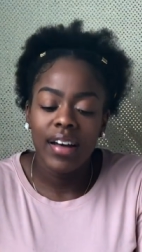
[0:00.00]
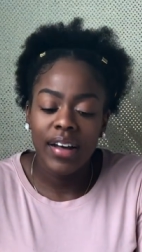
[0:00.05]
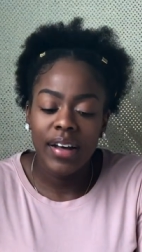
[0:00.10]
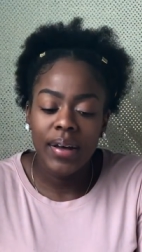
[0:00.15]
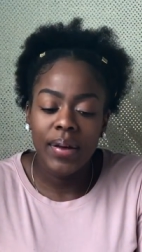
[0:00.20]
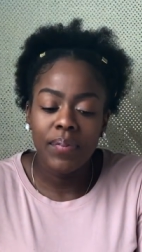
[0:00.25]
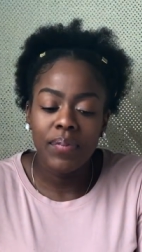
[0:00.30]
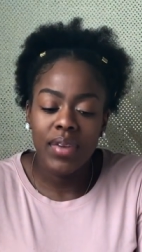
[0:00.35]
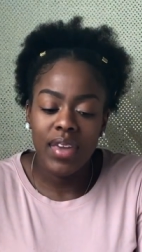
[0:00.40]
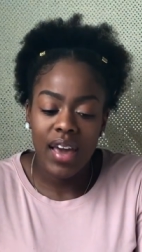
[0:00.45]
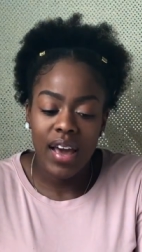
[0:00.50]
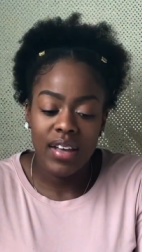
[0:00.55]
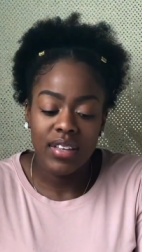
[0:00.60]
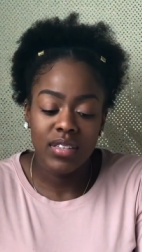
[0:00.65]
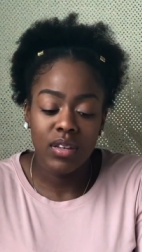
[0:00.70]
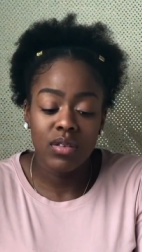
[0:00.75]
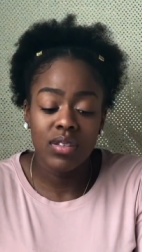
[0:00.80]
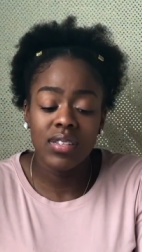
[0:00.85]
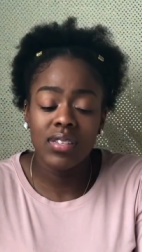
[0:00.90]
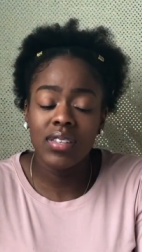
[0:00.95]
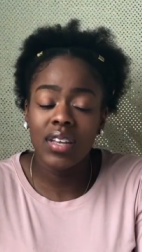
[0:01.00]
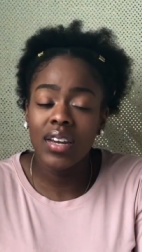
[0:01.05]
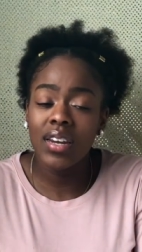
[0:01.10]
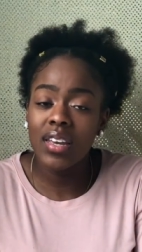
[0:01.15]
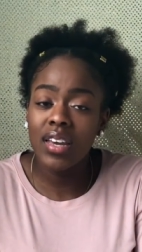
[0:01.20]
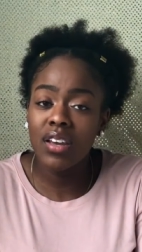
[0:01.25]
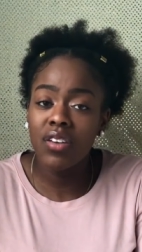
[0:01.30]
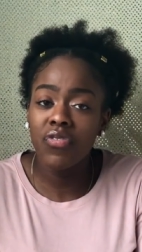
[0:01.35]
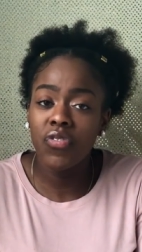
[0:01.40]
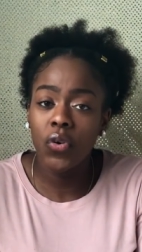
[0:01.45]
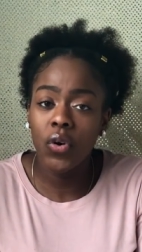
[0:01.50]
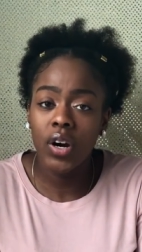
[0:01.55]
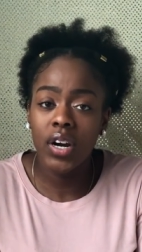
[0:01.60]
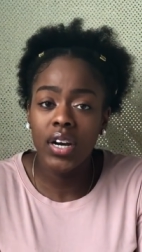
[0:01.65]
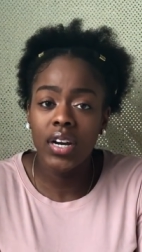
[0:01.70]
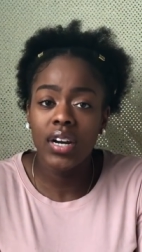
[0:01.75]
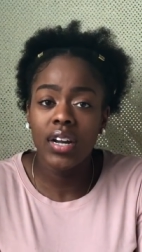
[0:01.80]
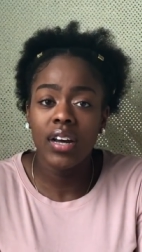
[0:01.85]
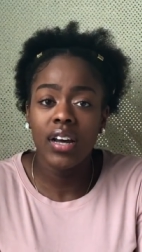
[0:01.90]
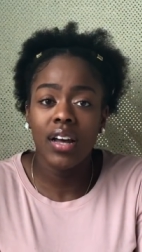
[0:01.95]
um, yeah so studying for
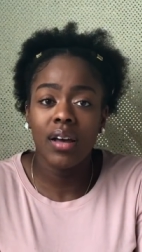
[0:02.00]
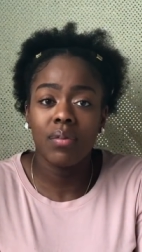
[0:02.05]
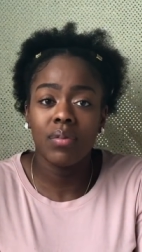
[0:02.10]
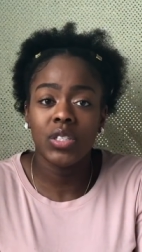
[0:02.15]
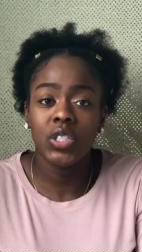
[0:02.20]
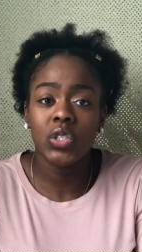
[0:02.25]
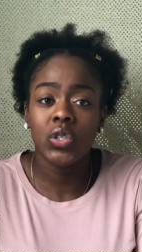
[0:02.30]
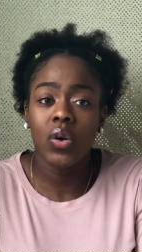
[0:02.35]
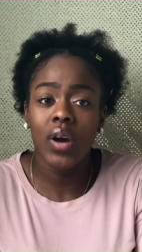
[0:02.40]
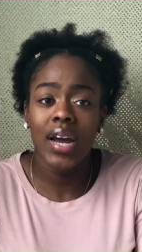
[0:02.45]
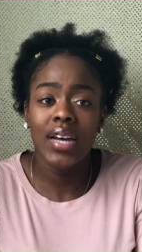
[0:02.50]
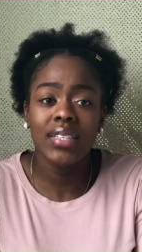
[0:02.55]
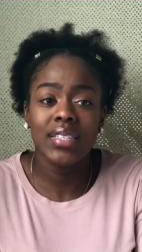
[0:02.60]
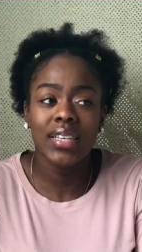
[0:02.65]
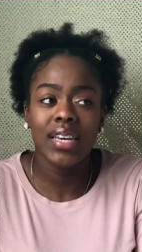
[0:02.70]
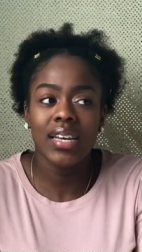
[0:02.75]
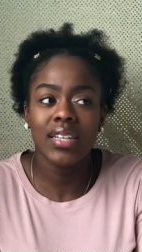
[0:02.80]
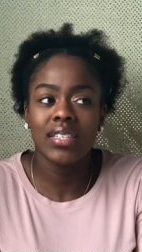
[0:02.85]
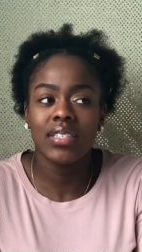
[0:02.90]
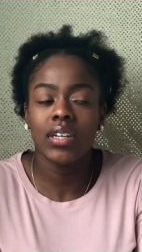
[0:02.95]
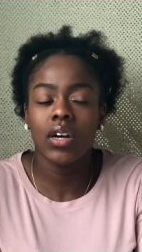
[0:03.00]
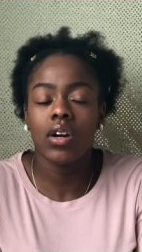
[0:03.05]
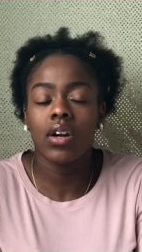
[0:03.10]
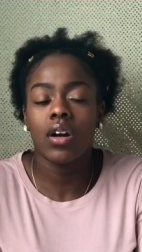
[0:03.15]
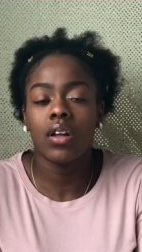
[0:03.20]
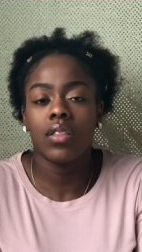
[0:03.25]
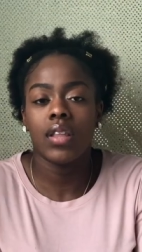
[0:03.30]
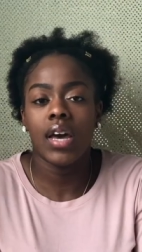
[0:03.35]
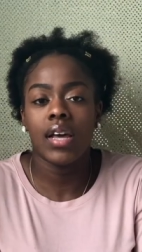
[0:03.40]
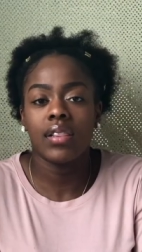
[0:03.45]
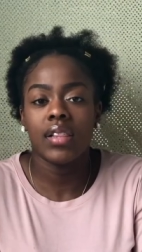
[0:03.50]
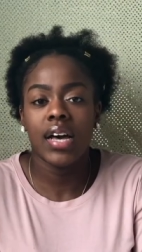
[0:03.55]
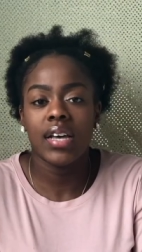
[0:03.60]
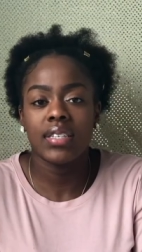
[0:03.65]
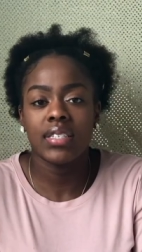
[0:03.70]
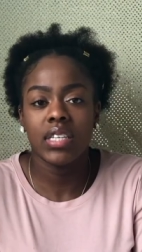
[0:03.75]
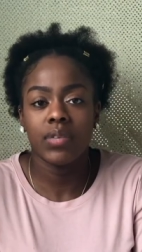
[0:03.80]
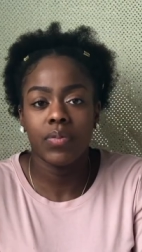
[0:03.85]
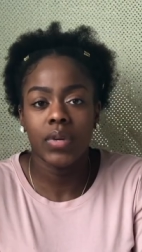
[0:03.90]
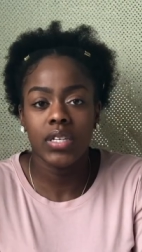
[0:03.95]
it um, tried to get started on that
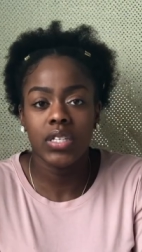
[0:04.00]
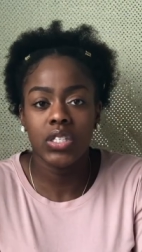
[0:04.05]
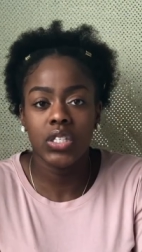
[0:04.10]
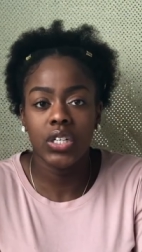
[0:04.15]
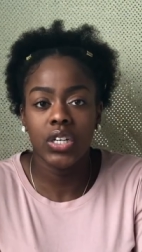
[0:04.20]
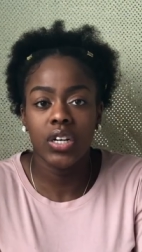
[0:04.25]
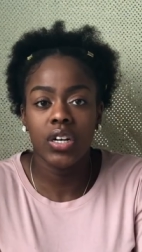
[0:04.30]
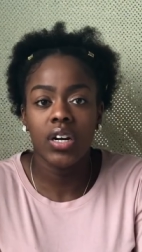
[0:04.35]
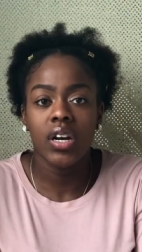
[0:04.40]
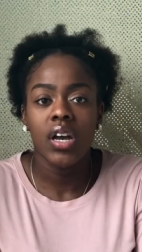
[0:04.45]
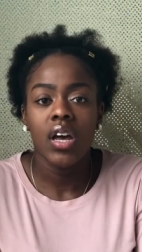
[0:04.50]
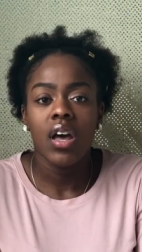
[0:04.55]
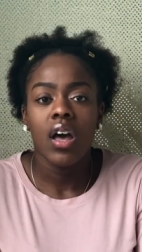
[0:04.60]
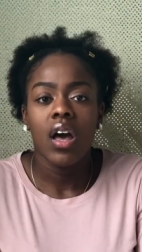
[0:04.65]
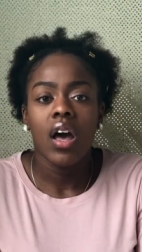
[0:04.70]
last semester